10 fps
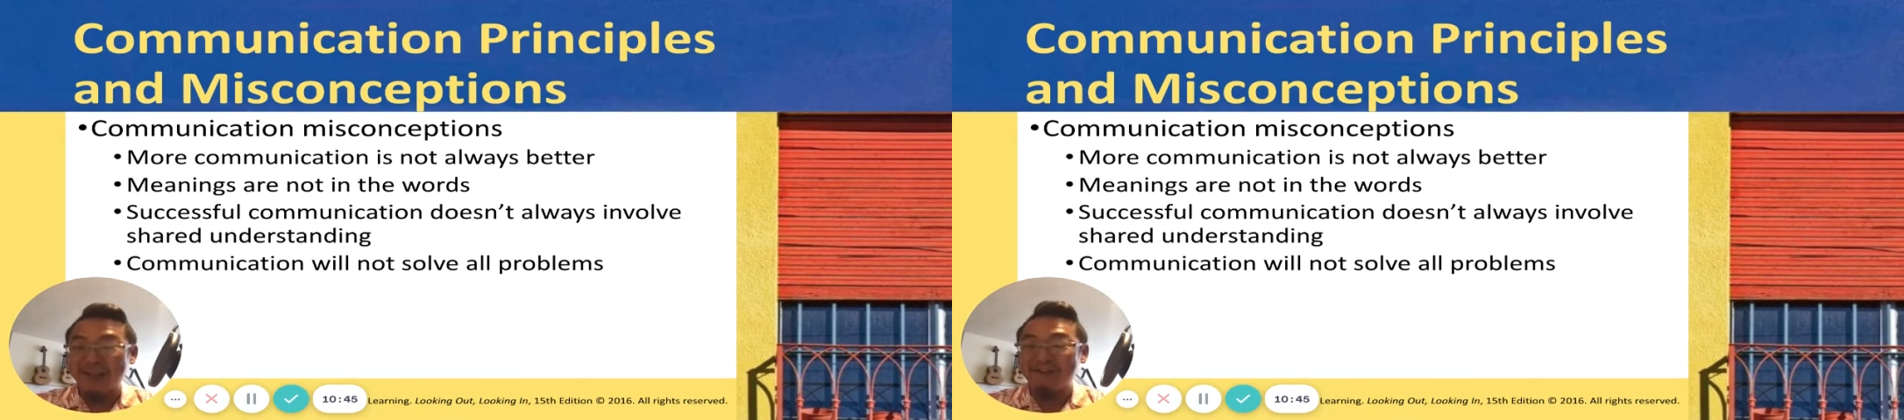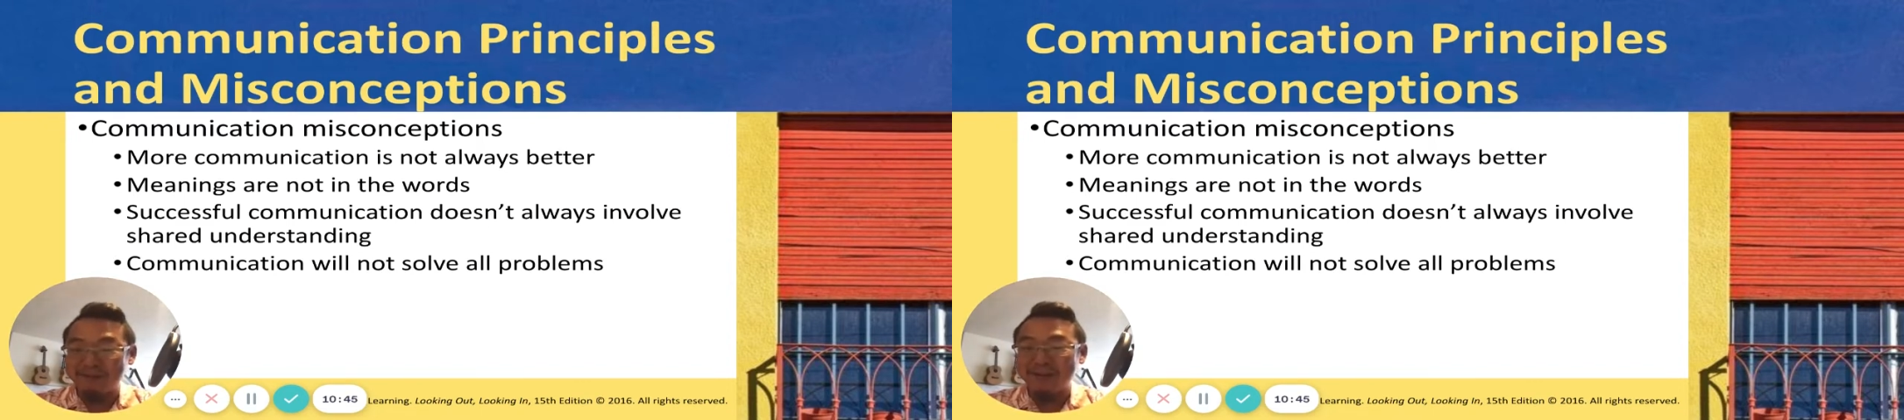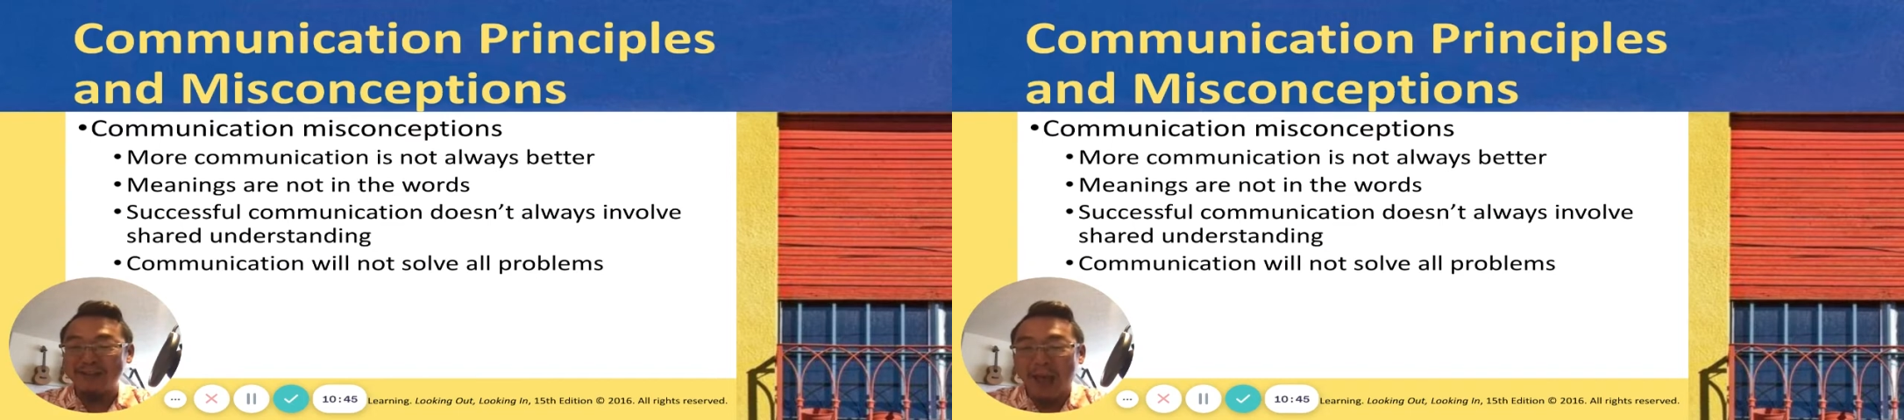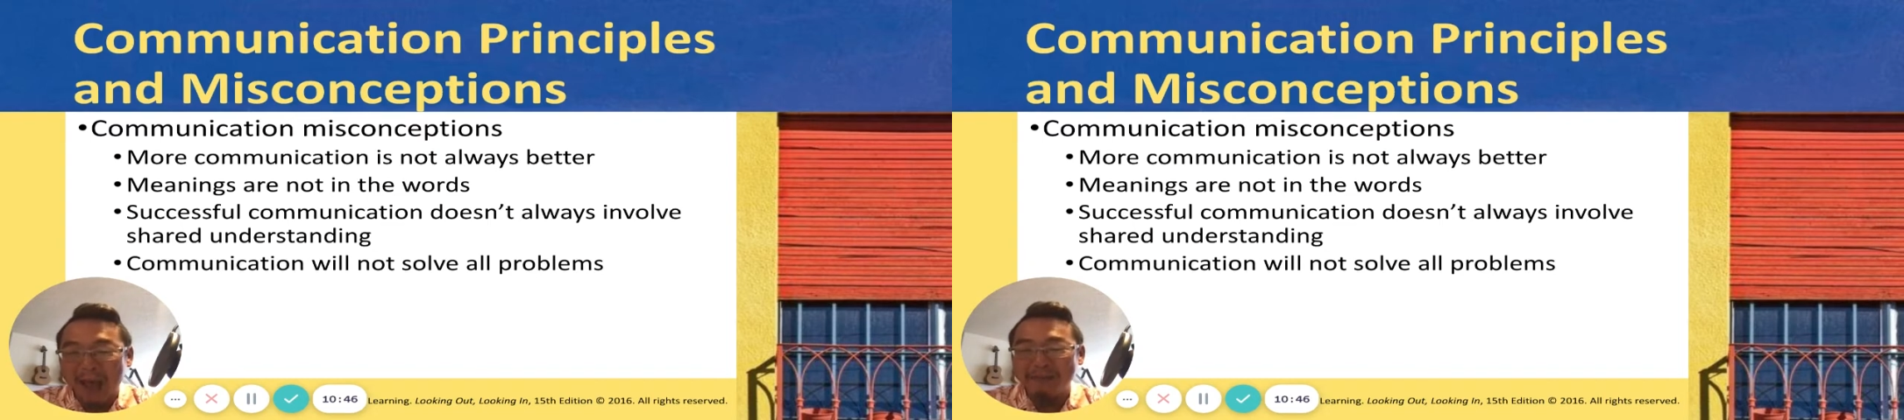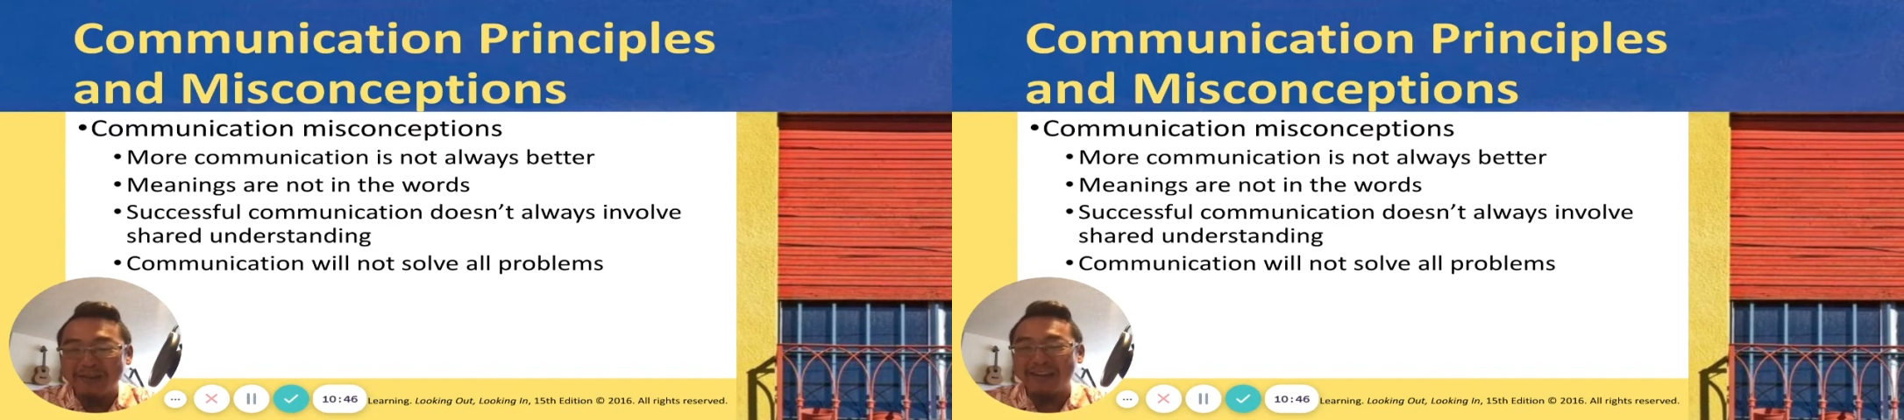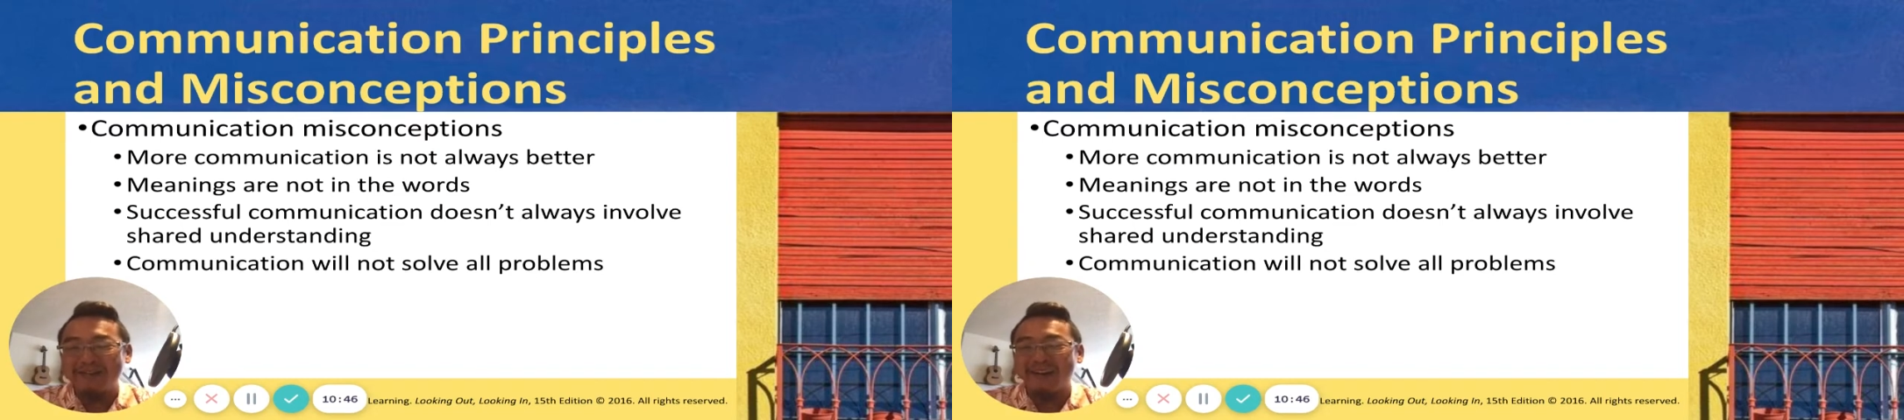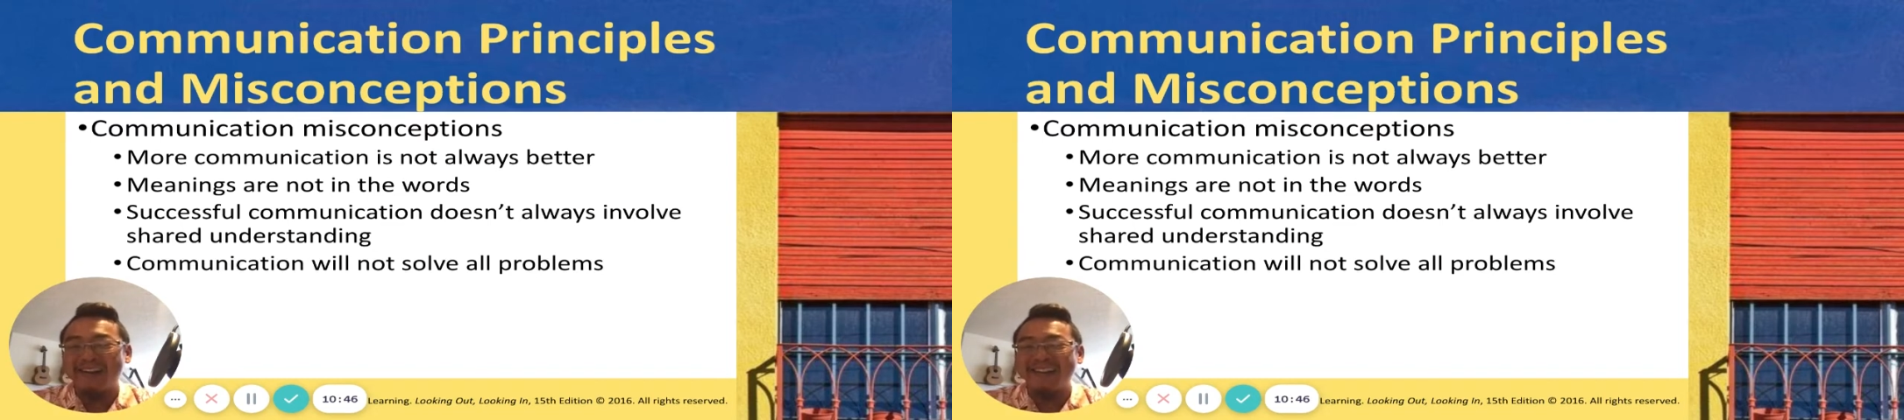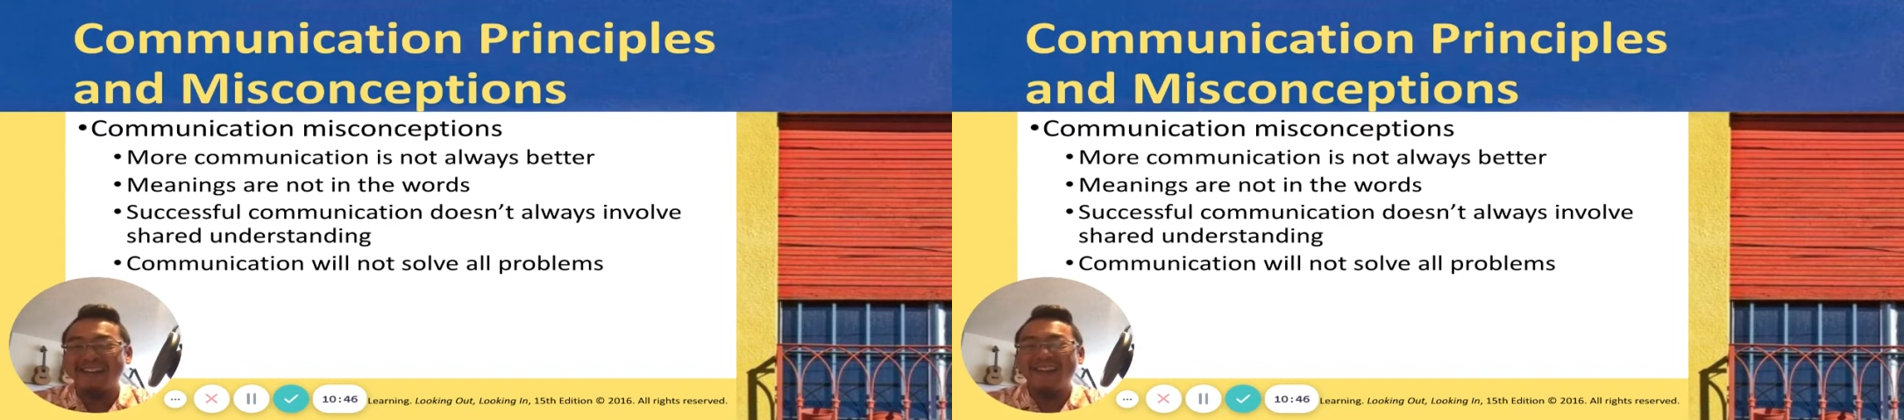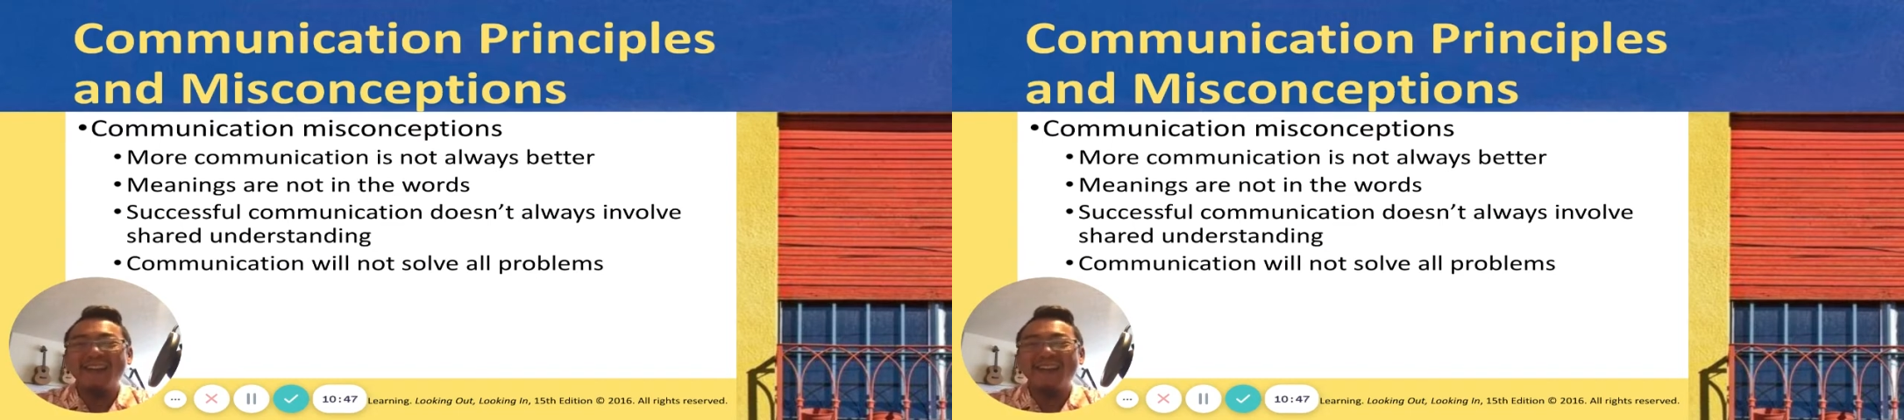Everybody's happy, right?